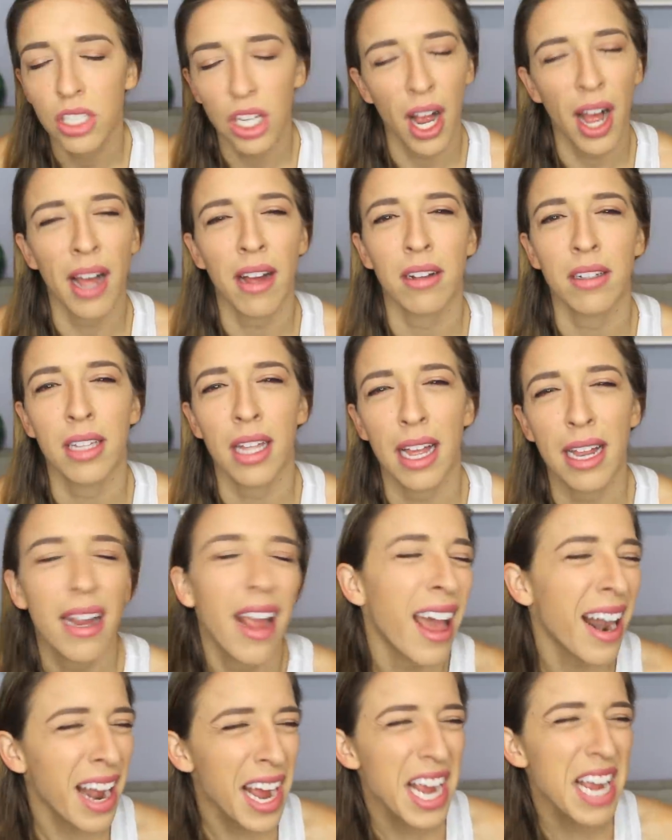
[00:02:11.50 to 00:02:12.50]

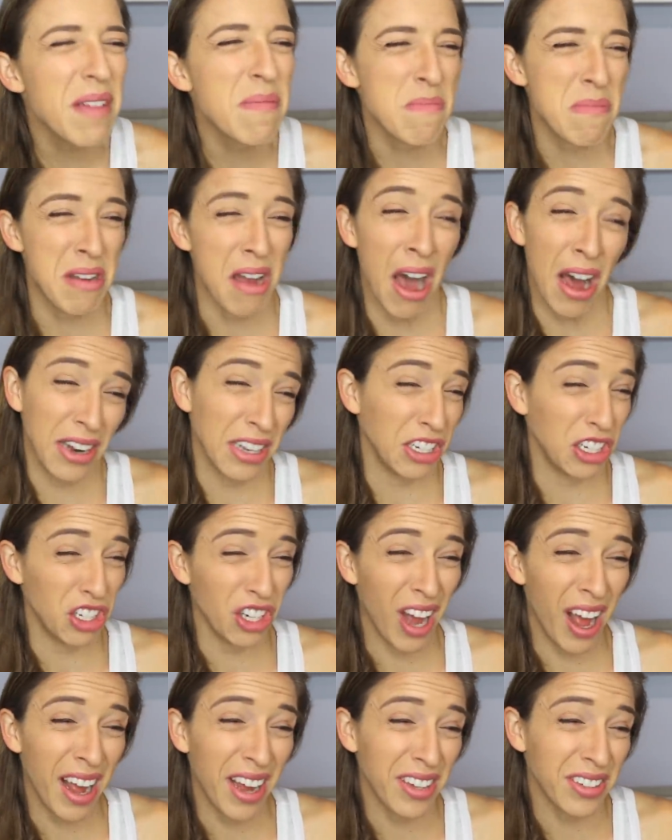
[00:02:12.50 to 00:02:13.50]
childlike, and I am not a
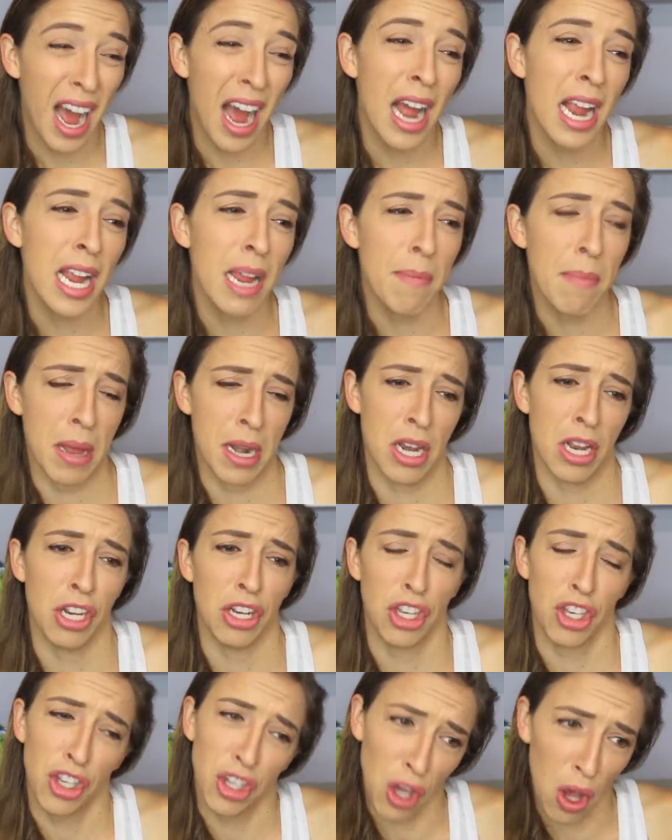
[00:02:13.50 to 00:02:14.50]
child. I am an
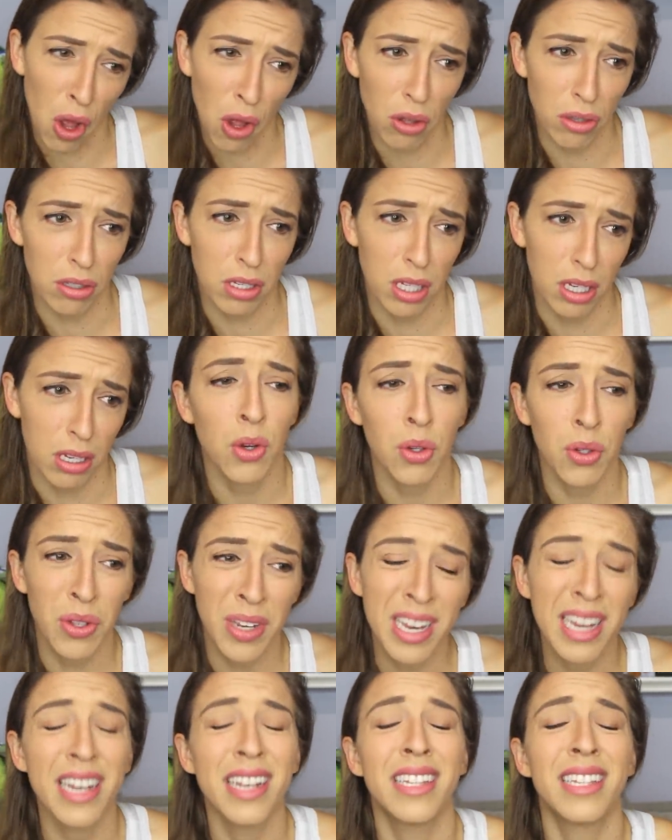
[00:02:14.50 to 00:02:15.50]
adult who
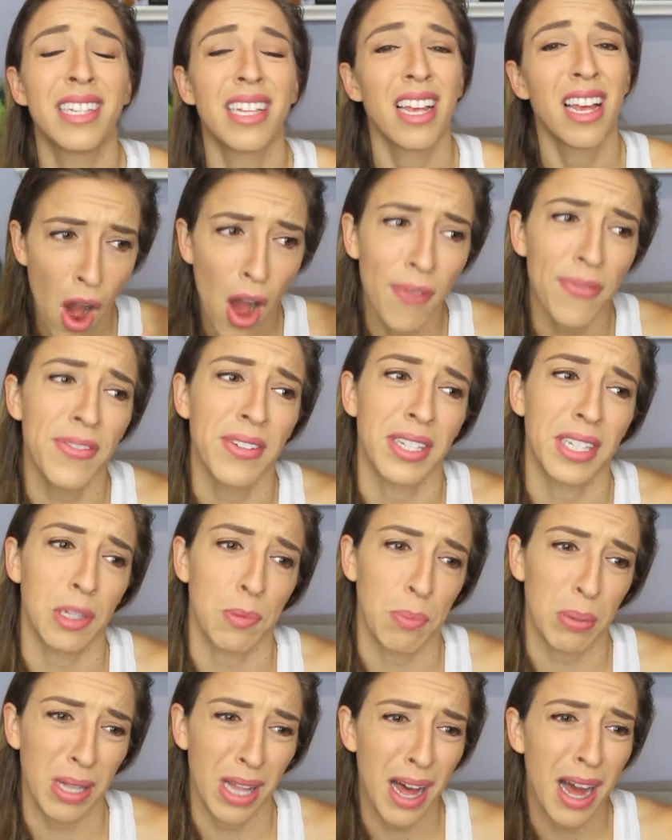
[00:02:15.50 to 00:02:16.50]
needs office
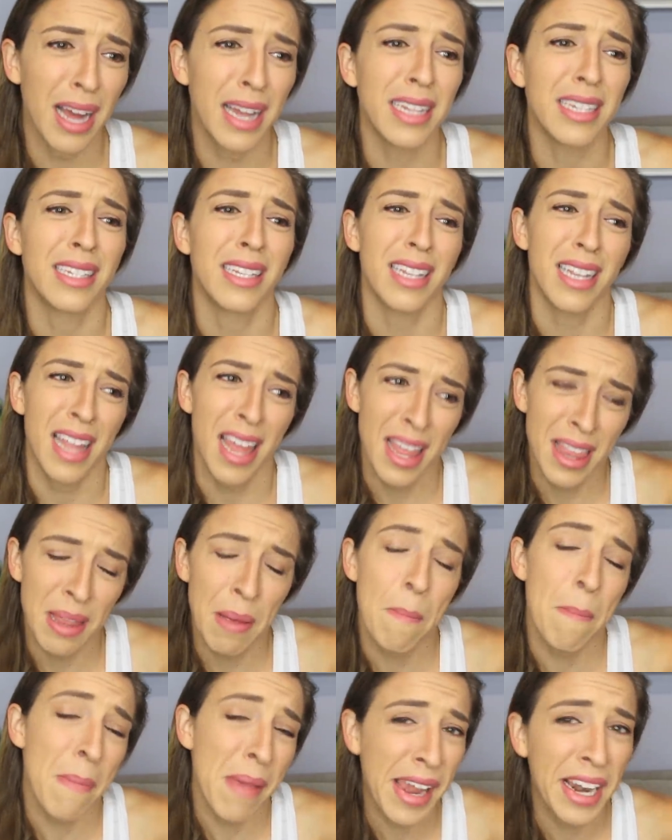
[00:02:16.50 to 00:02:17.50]
supplies in
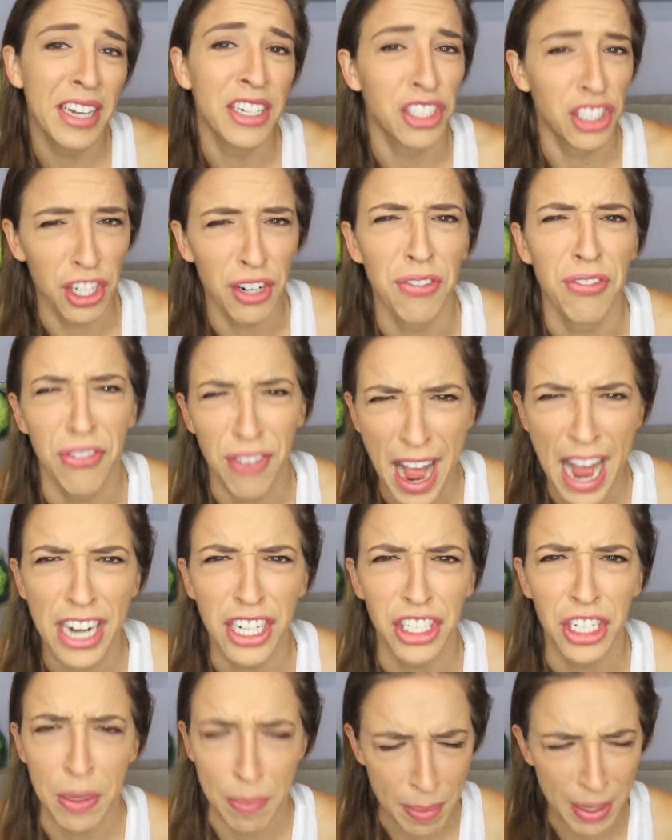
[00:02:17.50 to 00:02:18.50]
the miniature
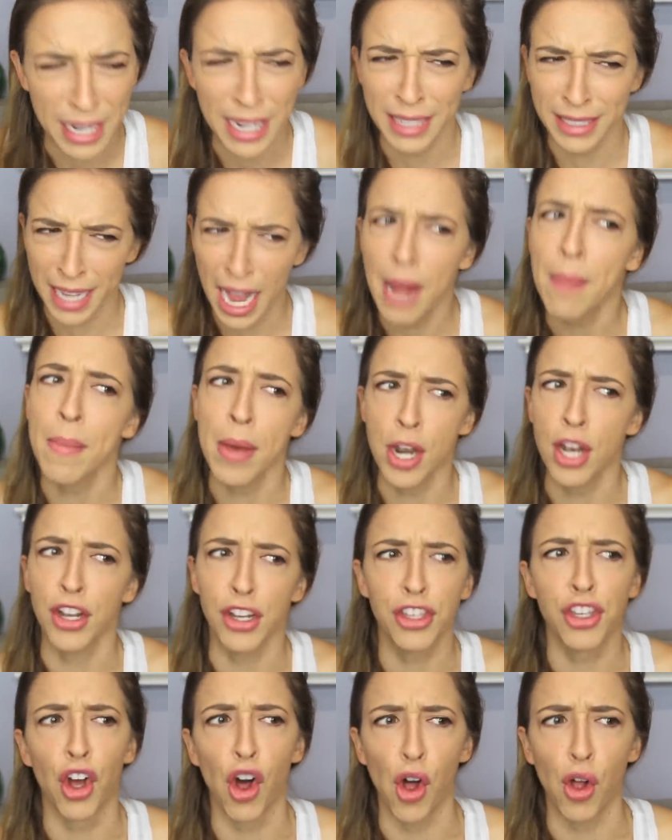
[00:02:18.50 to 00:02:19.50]
fashion because I'm an
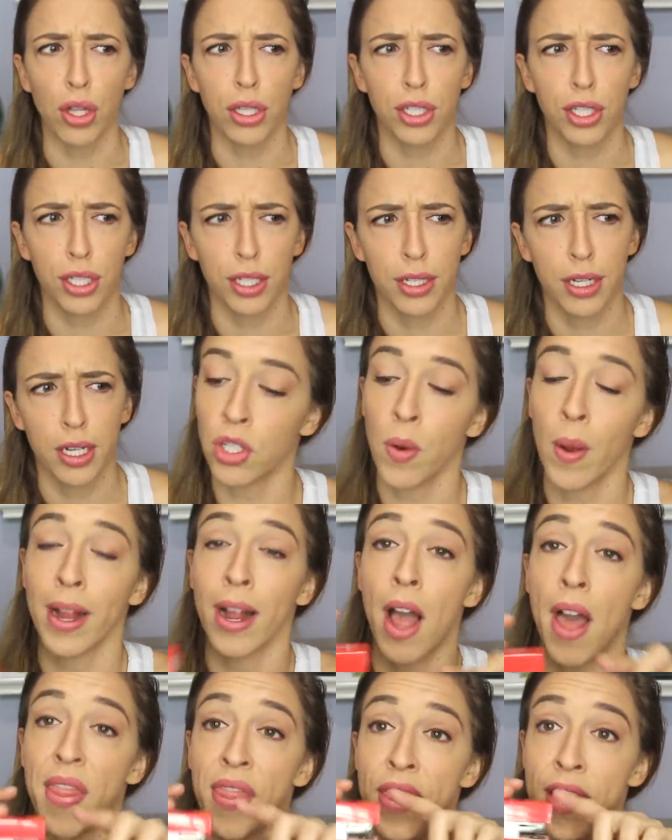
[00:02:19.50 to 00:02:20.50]
adult. So I
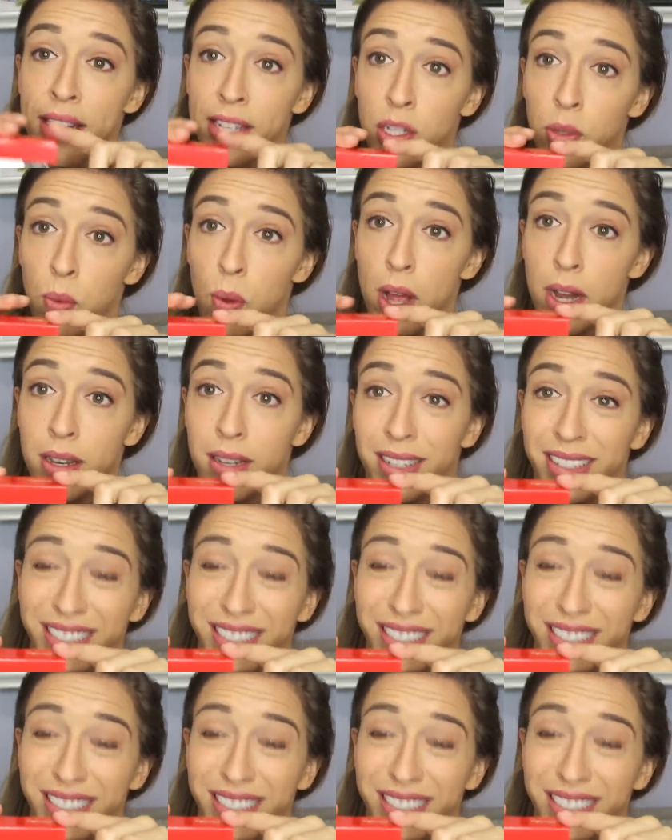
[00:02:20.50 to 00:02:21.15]
got this one.